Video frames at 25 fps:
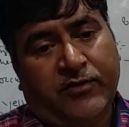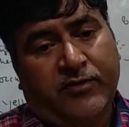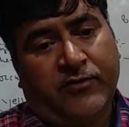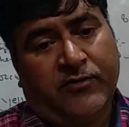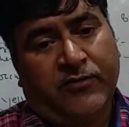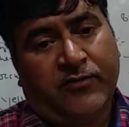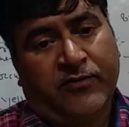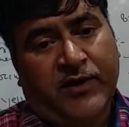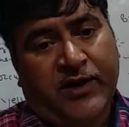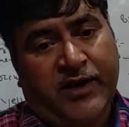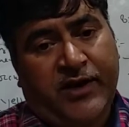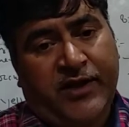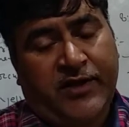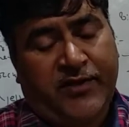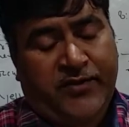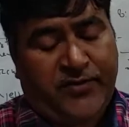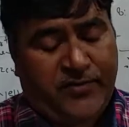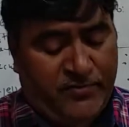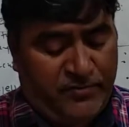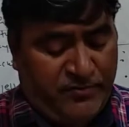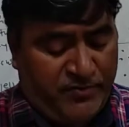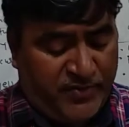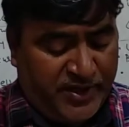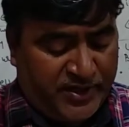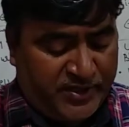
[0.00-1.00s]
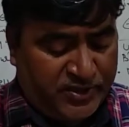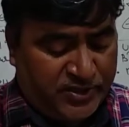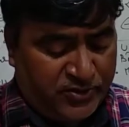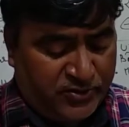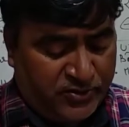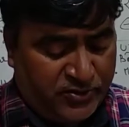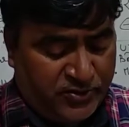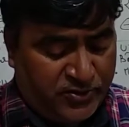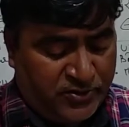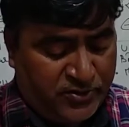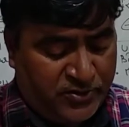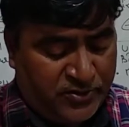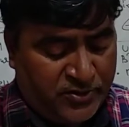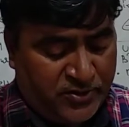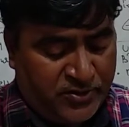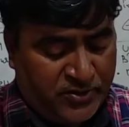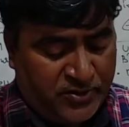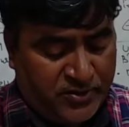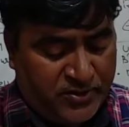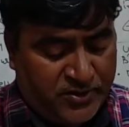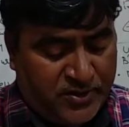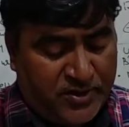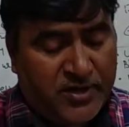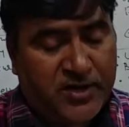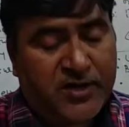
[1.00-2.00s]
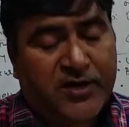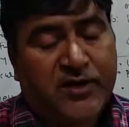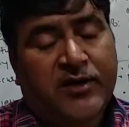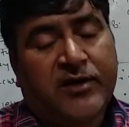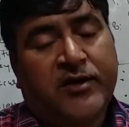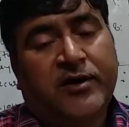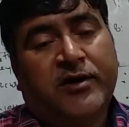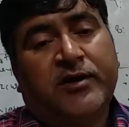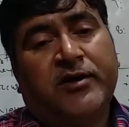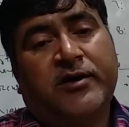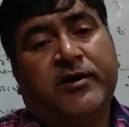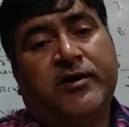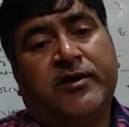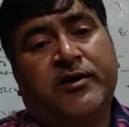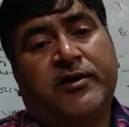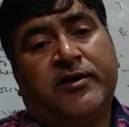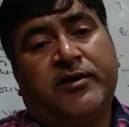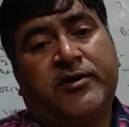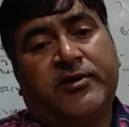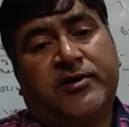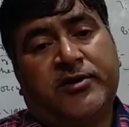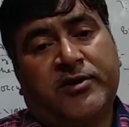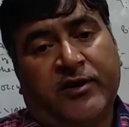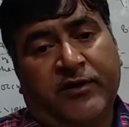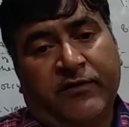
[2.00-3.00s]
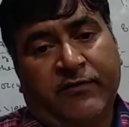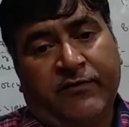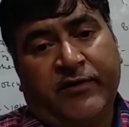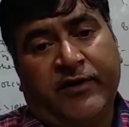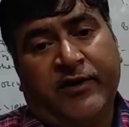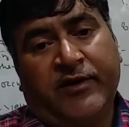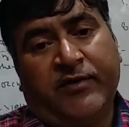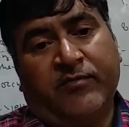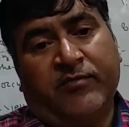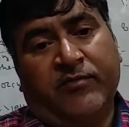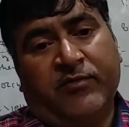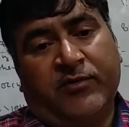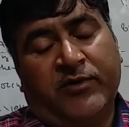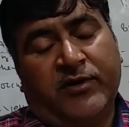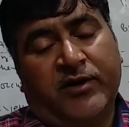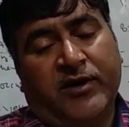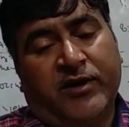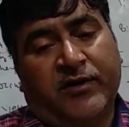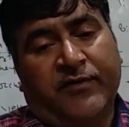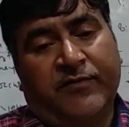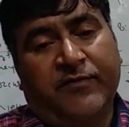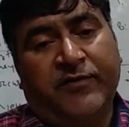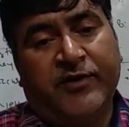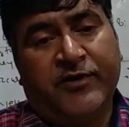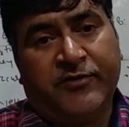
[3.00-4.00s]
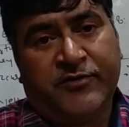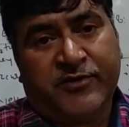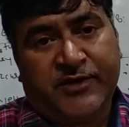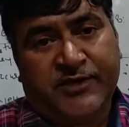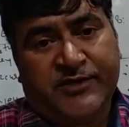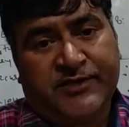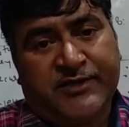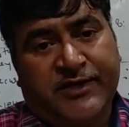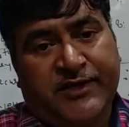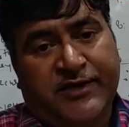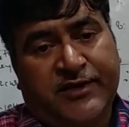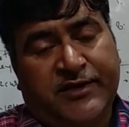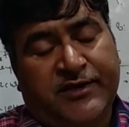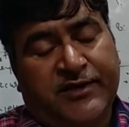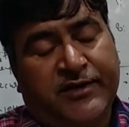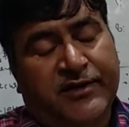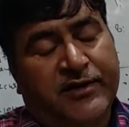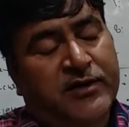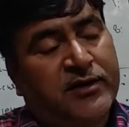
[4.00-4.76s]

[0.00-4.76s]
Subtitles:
What is mixotrophic mode of nutrition?